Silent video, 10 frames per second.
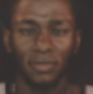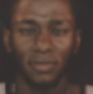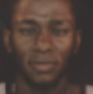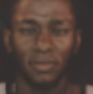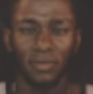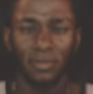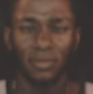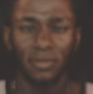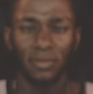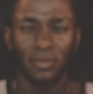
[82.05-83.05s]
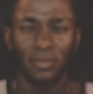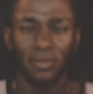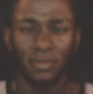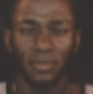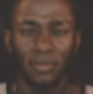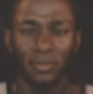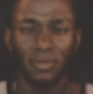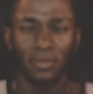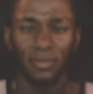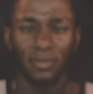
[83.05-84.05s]

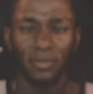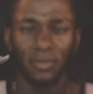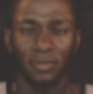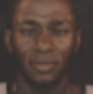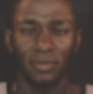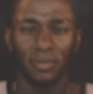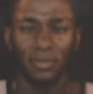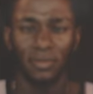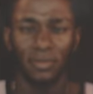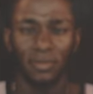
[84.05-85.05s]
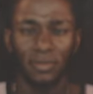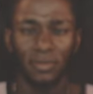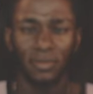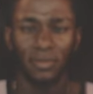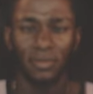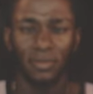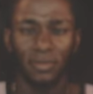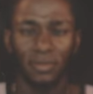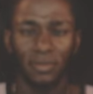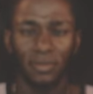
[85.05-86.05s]

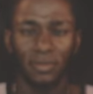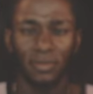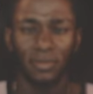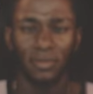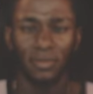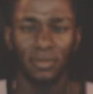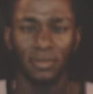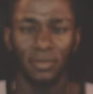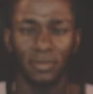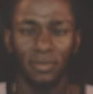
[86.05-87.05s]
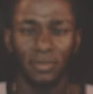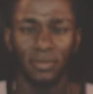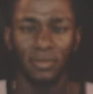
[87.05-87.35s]
The person shown says nothing.